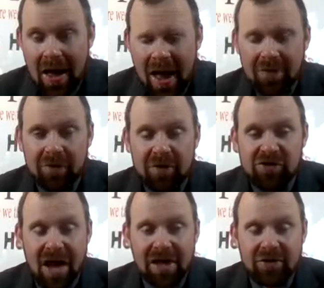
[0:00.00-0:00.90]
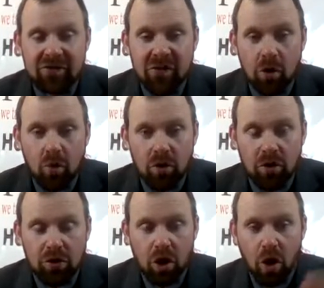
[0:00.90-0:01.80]
I think the Giants will
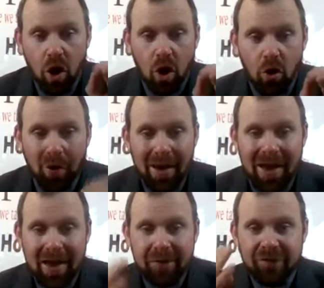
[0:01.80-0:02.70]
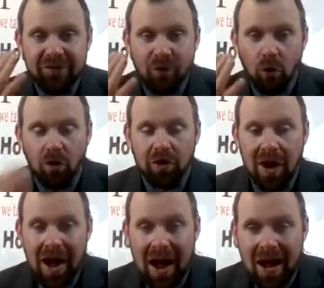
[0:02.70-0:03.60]
go to 0-4
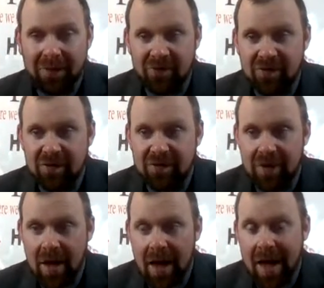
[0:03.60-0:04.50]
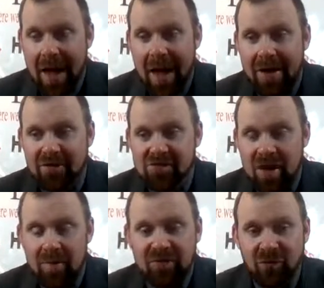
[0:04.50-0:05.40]
on the season as
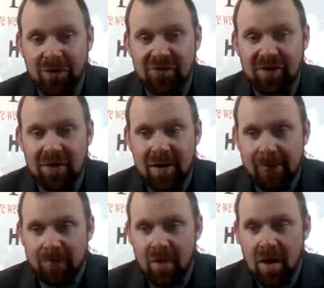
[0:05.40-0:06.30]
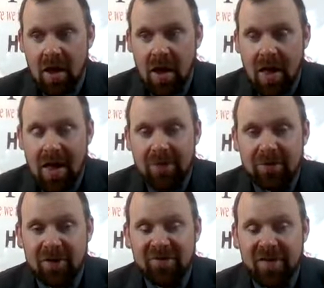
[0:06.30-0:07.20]
Jameis Winston and
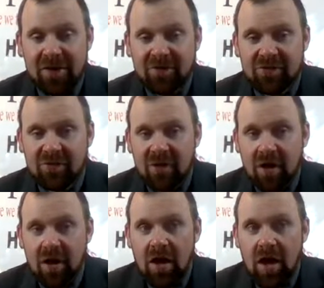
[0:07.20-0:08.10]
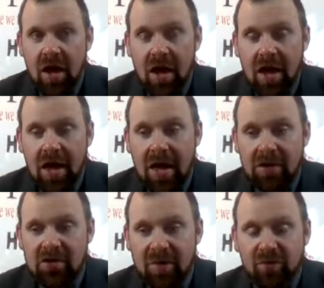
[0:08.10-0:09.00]
the defense
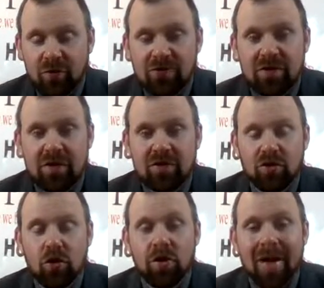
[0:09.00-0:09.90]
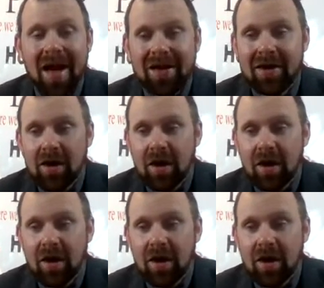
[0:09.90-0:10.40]
and Jameis Winston as the quarterback